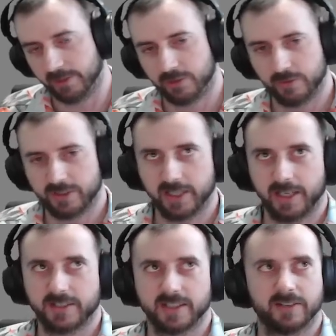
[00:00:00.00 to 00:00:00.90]

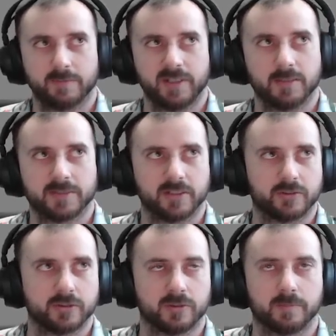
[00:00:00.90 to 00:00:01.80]
Tuesday, 7 p.m.
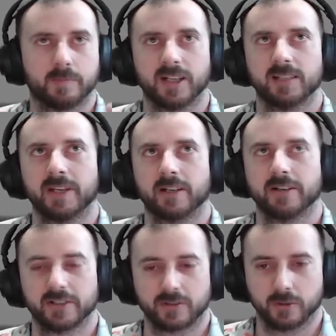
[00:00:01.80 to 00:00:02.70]
Central, Polymaker
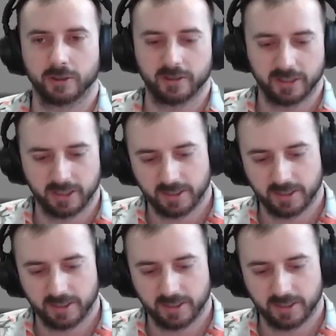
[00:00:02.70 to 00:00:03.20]
Discord.